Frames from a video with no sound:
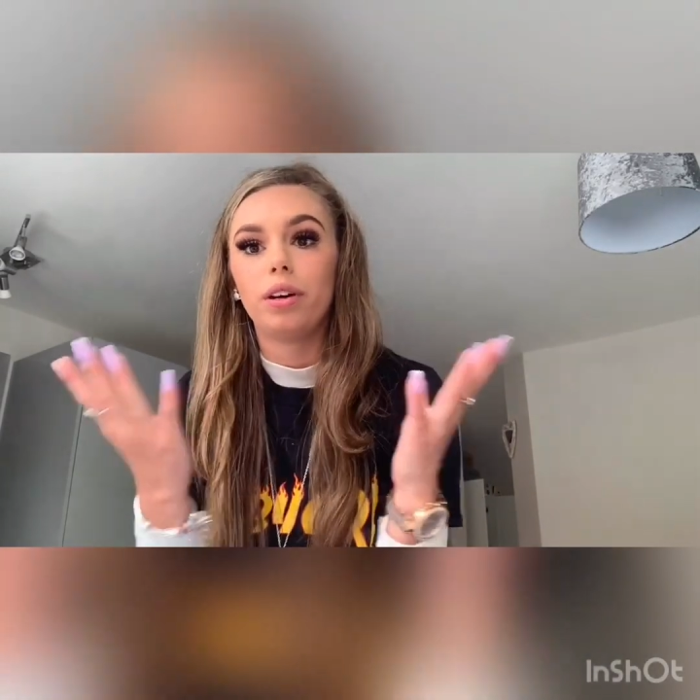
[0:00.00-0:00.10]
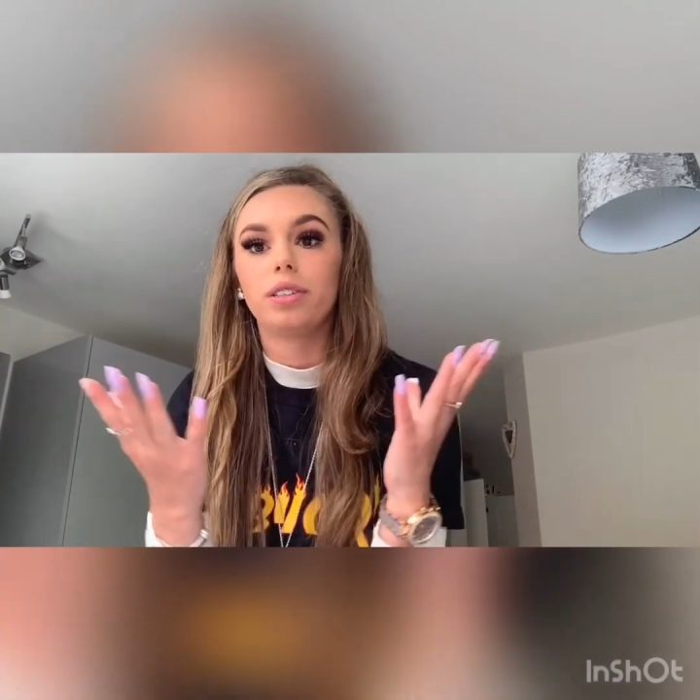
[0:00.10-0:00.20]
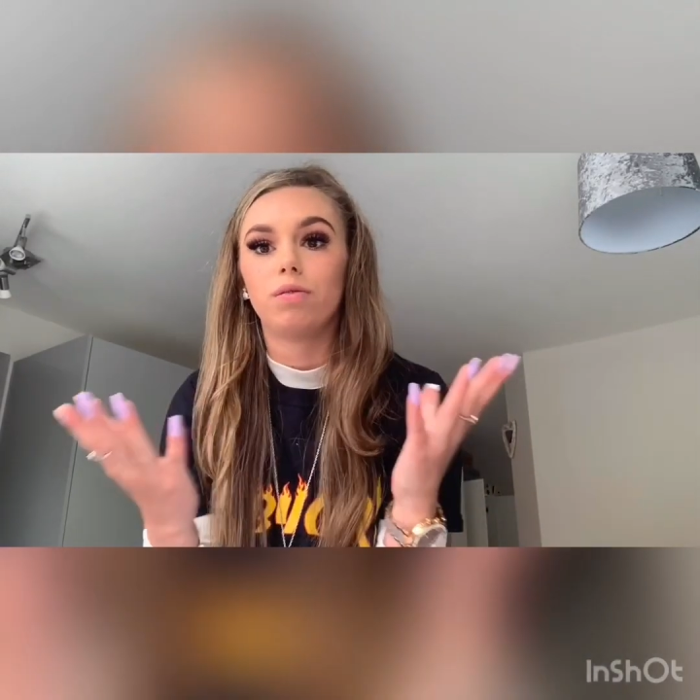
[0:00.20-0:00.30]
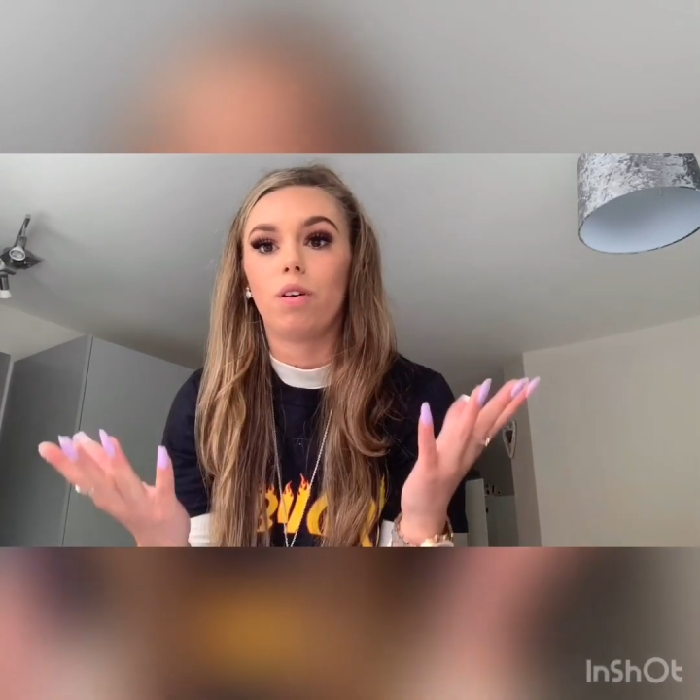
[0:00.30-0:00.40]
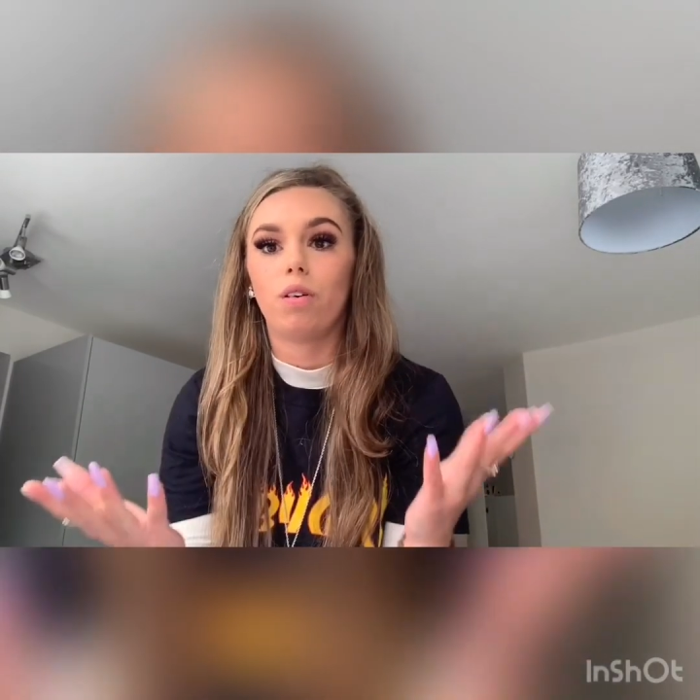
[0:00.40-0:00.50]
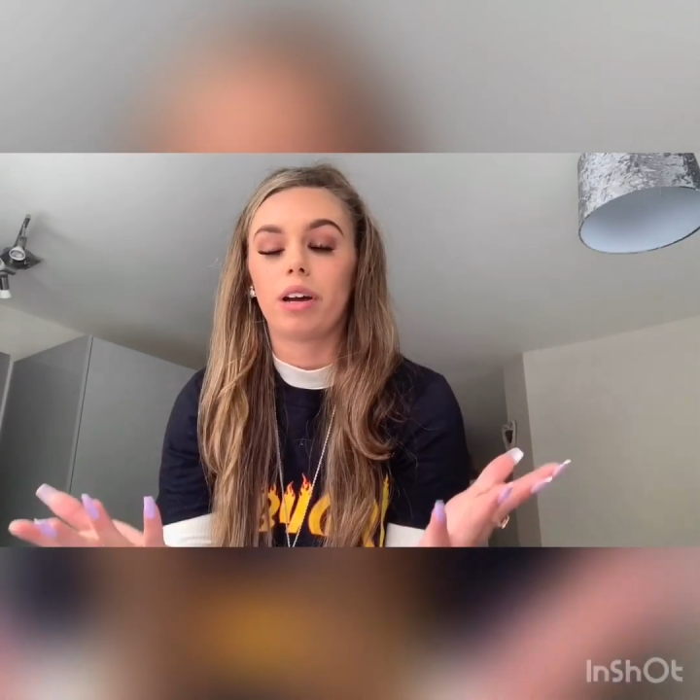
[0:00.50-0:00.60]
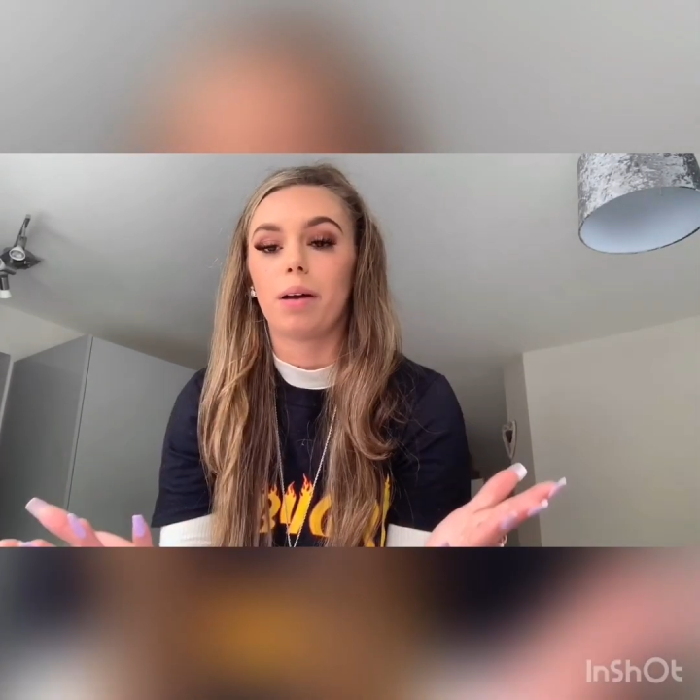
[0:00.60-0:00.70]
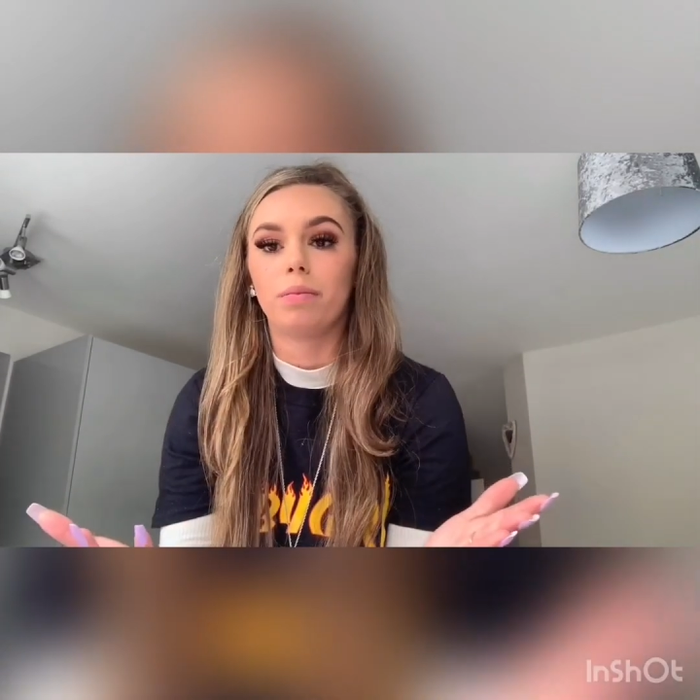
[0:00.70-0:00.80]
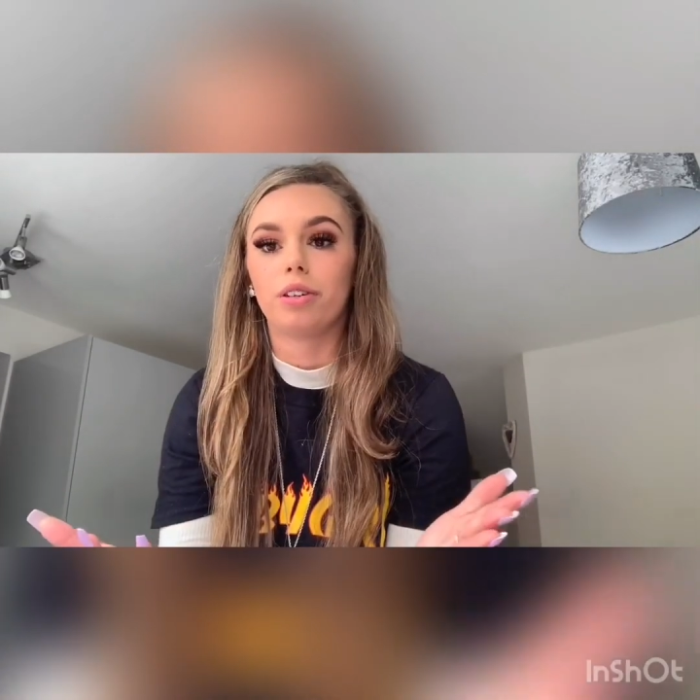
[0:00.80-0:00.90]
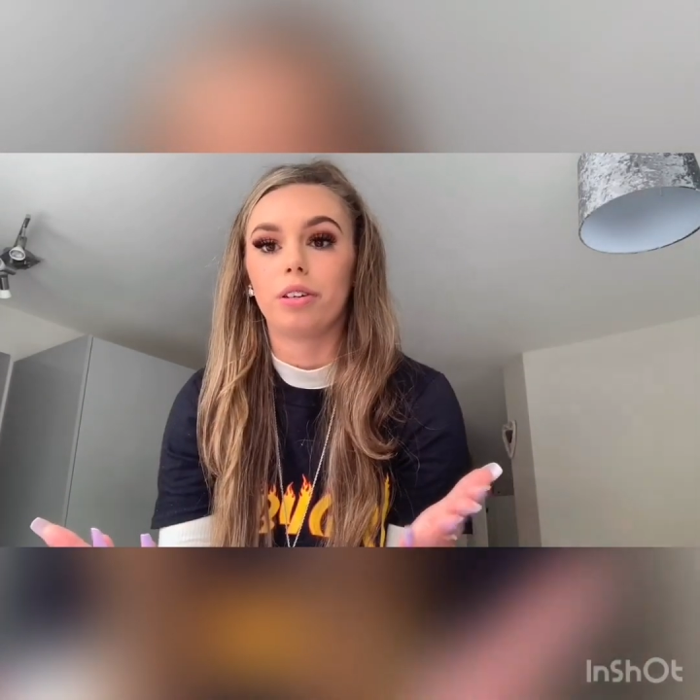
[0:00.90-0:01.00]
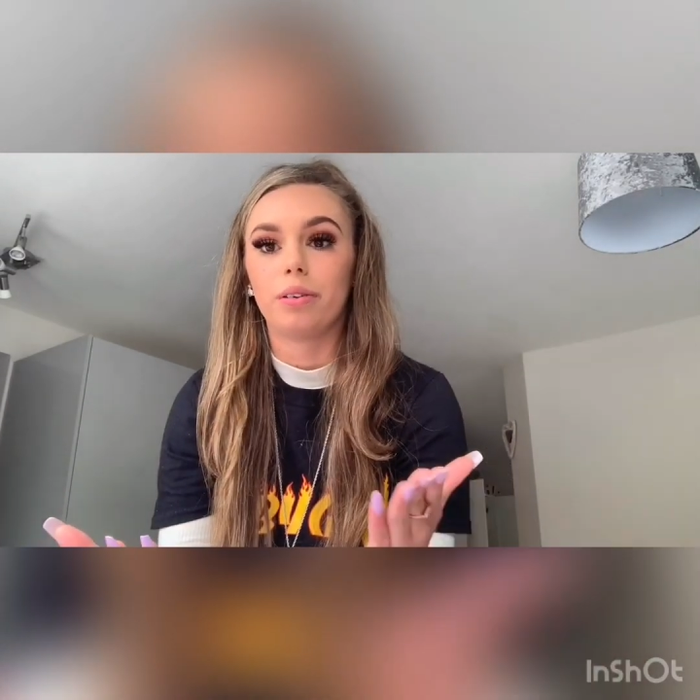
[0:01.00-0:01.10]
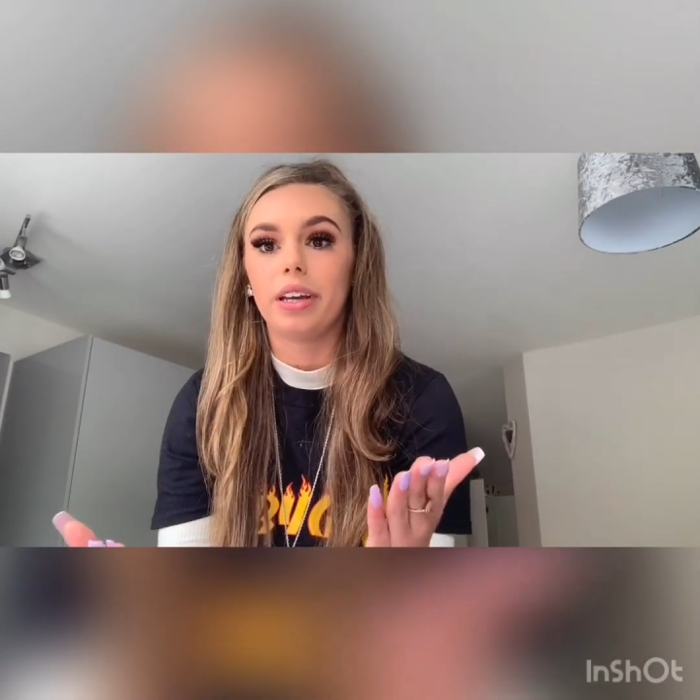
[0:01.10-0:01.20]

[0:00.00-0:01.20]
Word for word: is the role of cabin crew